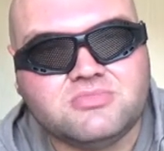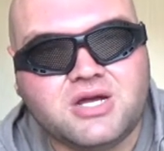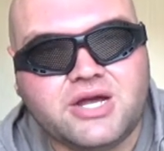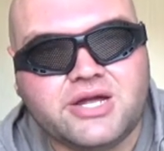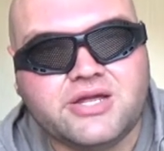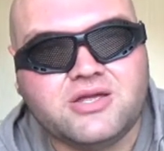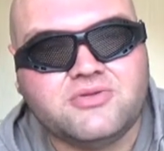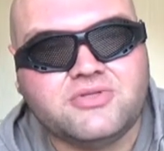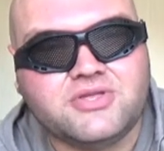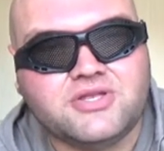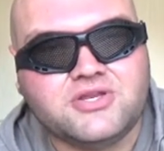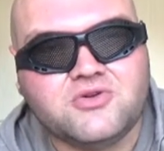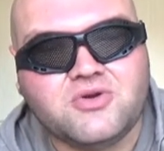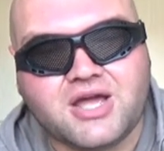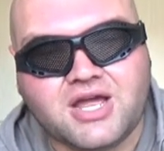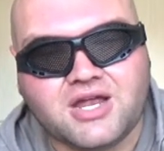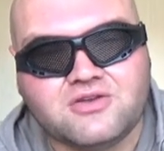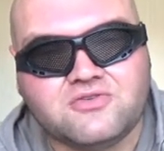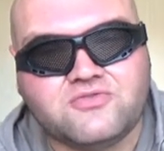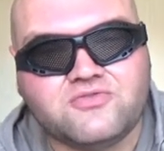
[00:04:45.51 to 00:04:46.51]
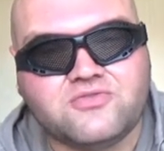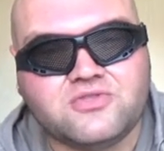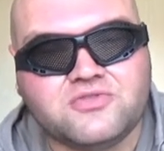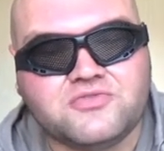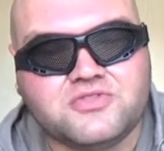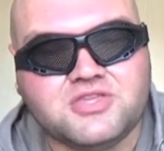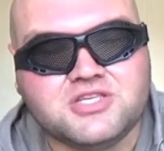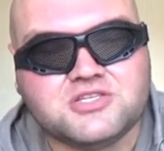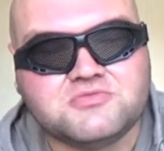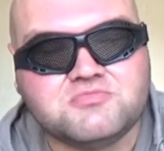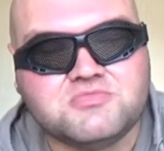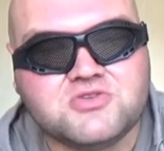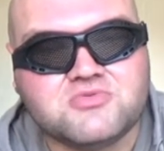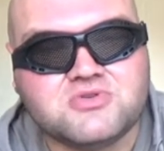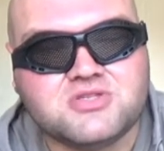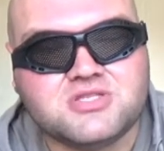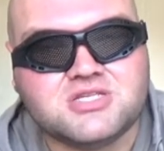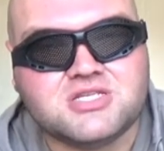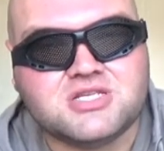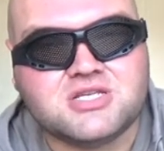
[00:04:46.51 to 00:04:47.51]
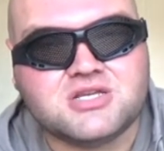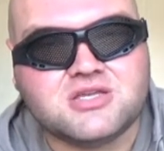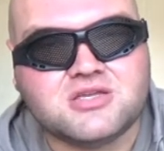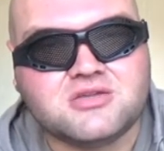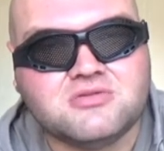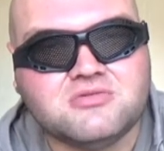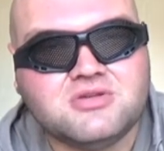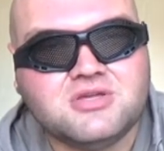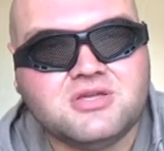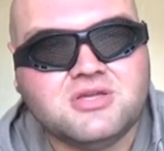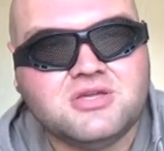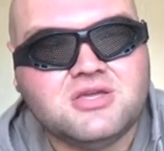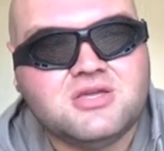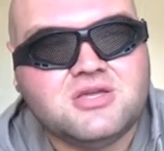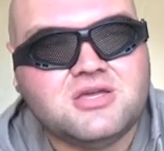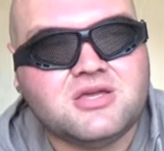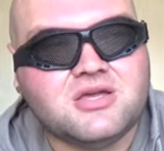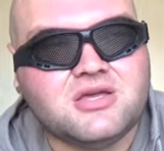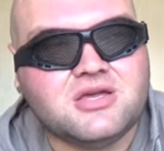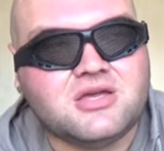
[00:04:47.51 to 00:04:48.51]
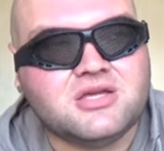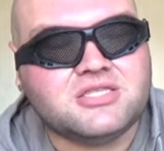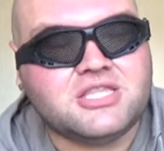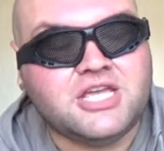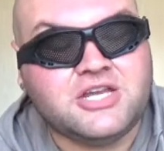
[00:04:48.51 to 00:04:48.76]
I only knew a handful of these mutants in it.